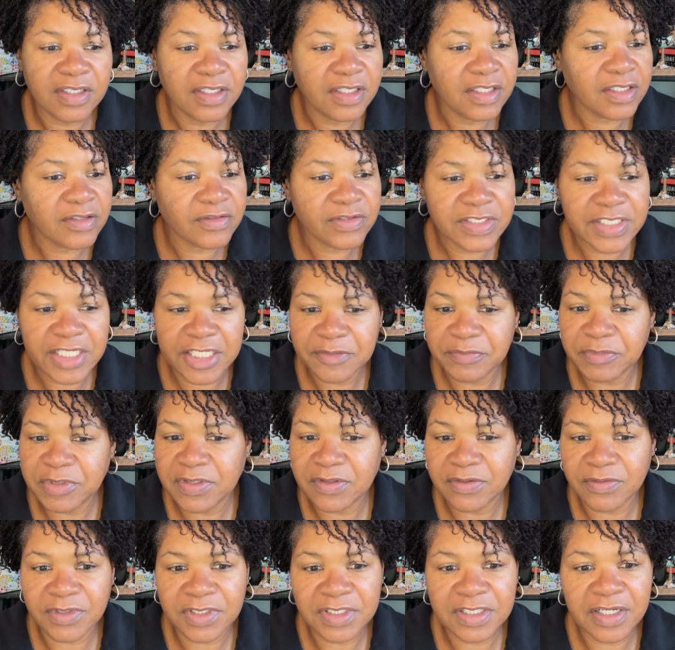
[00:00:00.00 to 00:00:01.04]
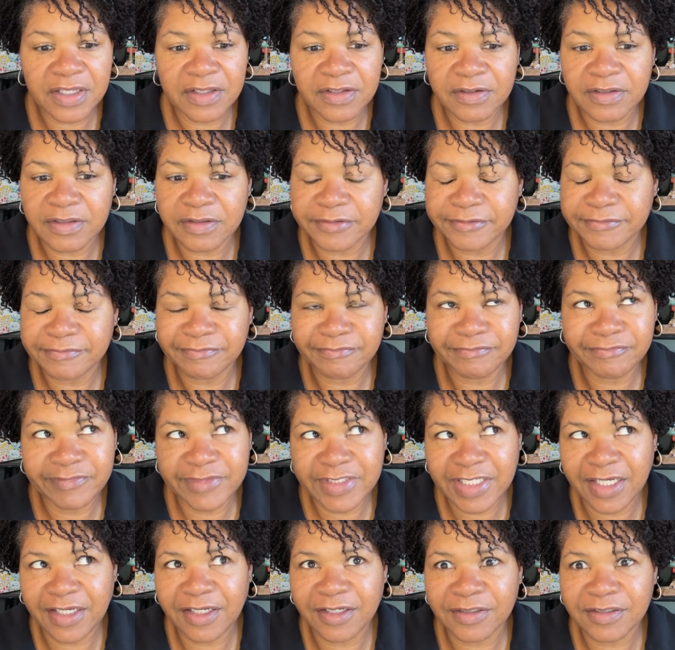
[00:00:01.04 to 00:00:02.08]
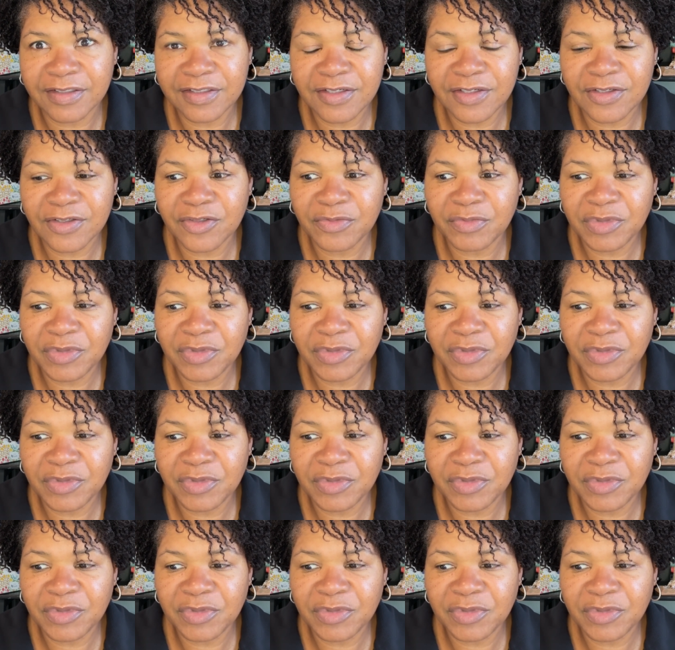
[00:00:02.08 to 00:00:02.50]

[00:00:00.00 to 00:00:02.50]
It'll take me through another day or two